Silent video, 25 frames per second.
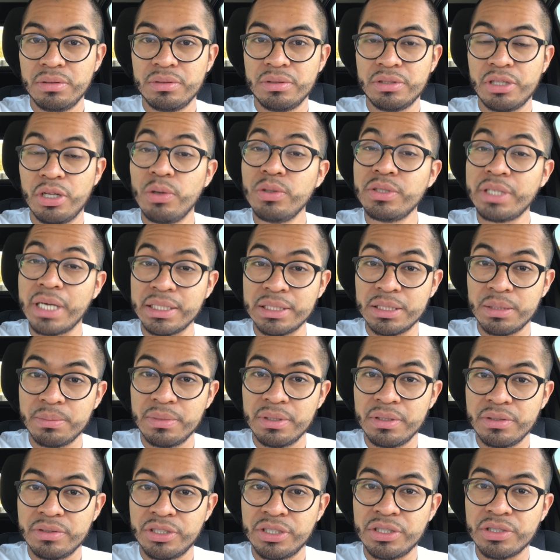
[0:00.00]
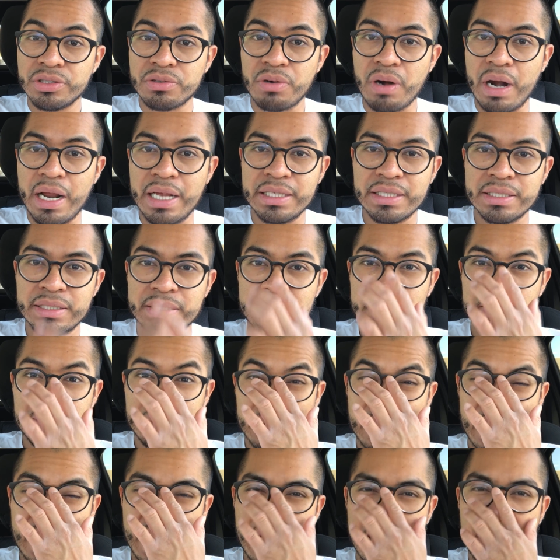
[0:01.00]
the New Testament, Jesus Christ,
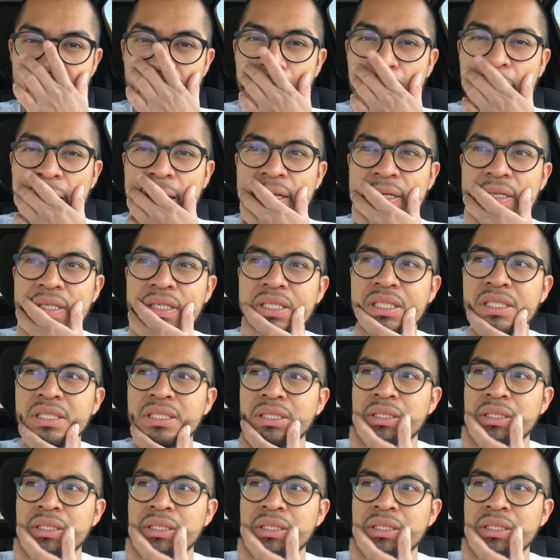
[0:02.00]
and